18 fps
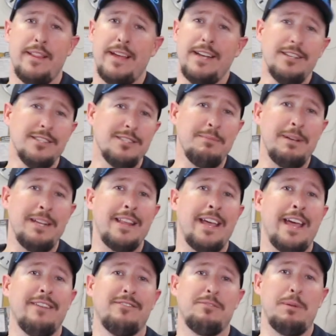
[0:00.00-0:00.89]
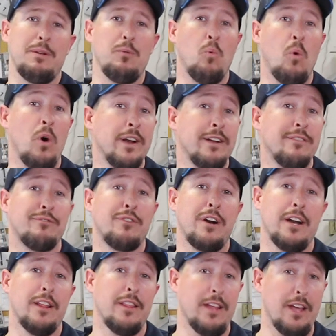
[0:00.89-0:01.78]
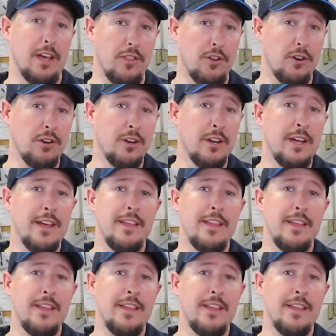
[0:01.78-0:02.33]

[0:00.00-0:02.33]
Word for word: That doesn't mean they have to be one in front of the other.